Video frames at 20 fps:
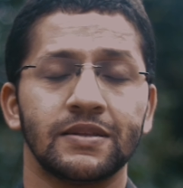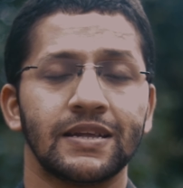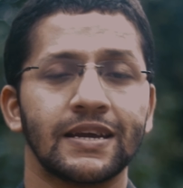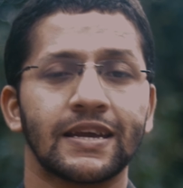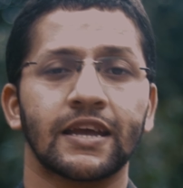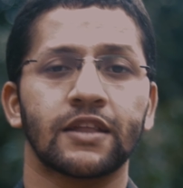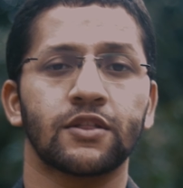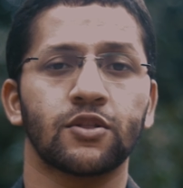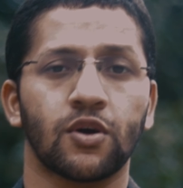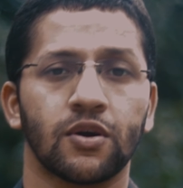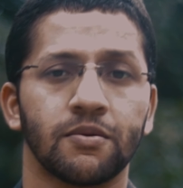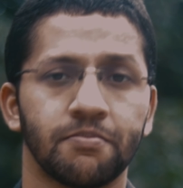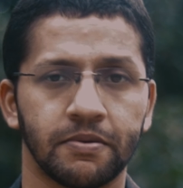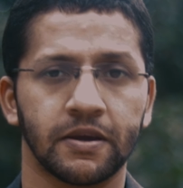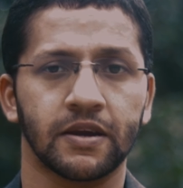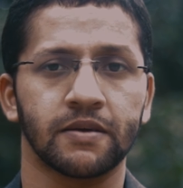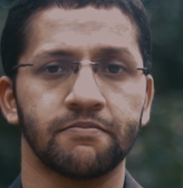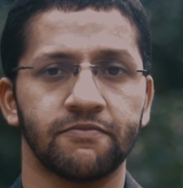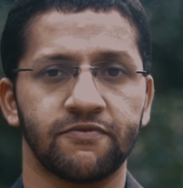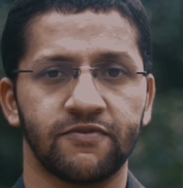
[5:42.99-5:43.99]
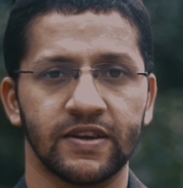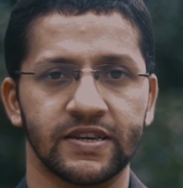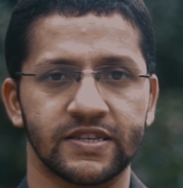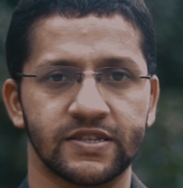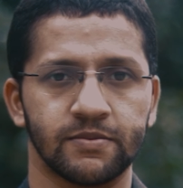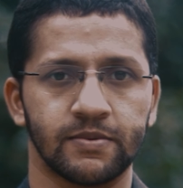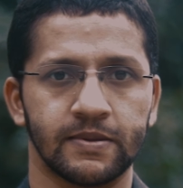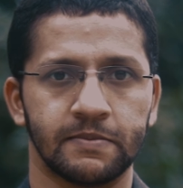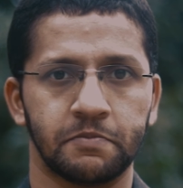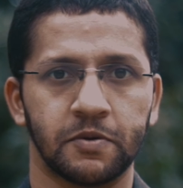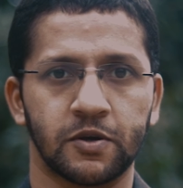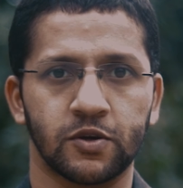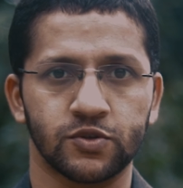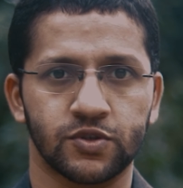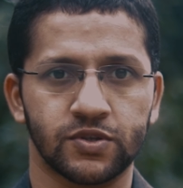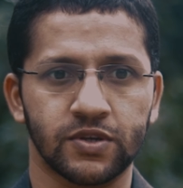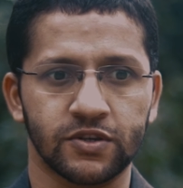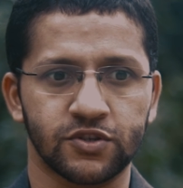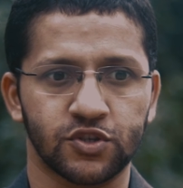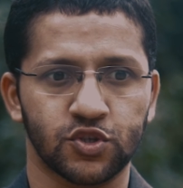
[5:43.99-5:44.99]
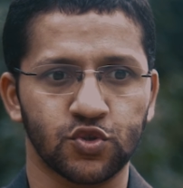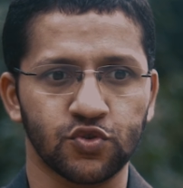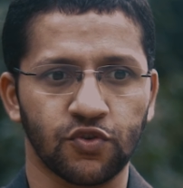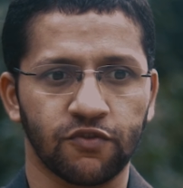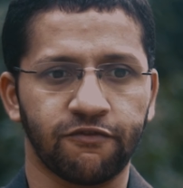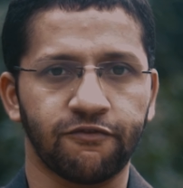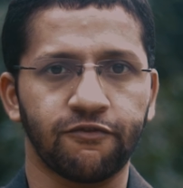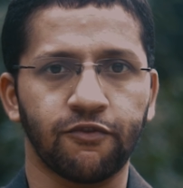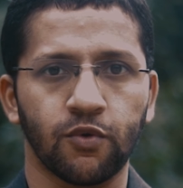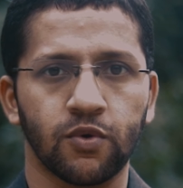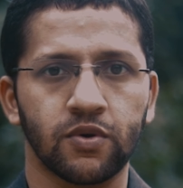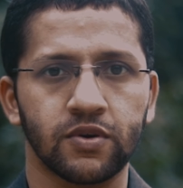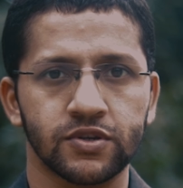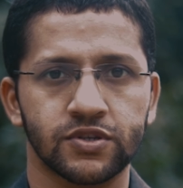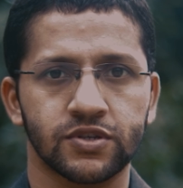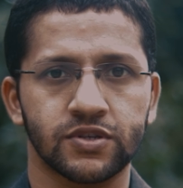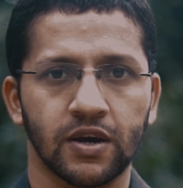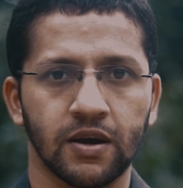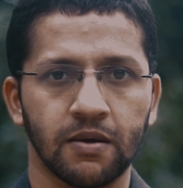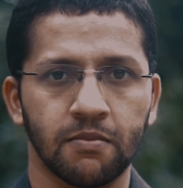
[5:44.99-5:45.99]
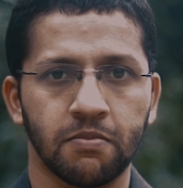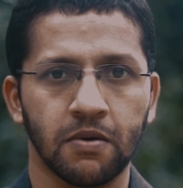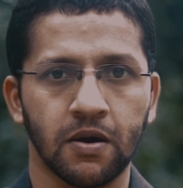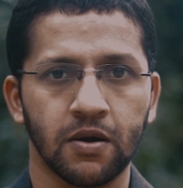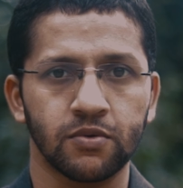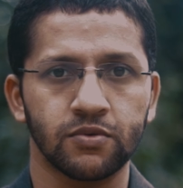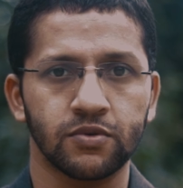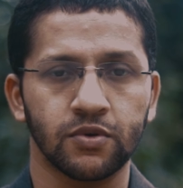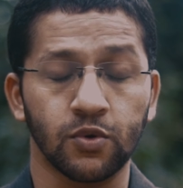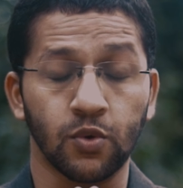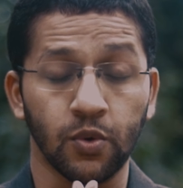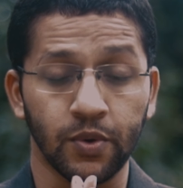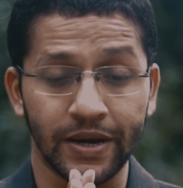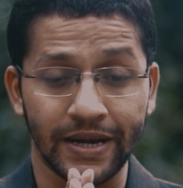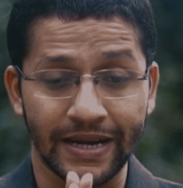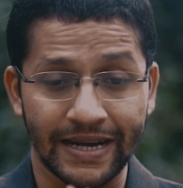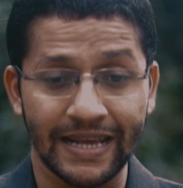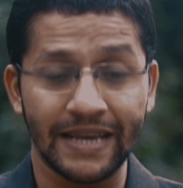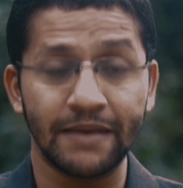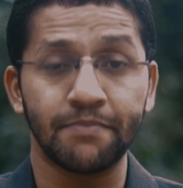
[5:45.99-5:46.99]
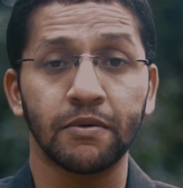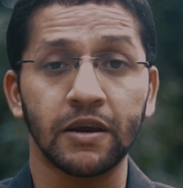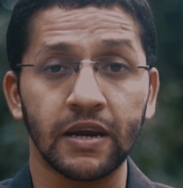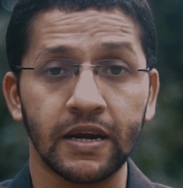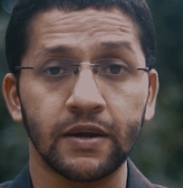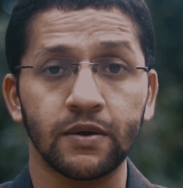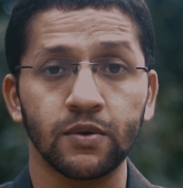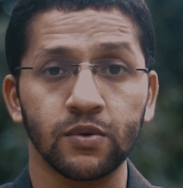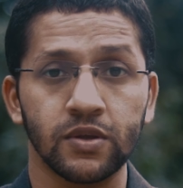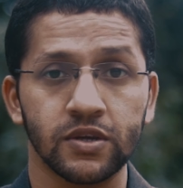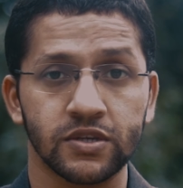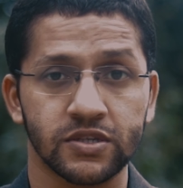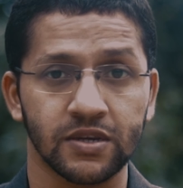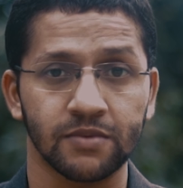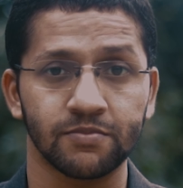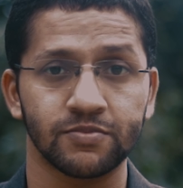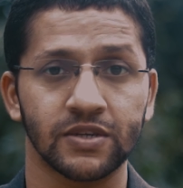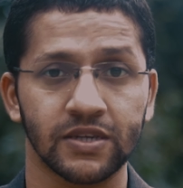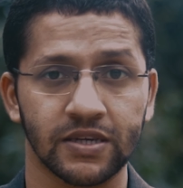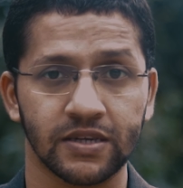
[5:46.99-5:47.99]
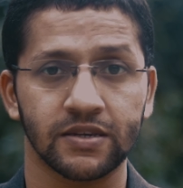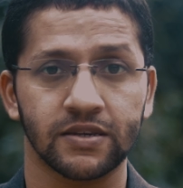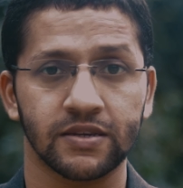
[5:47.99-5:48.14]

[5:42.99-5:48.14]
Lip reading: They cannot become flexible because they are so focused about going deep into the subject,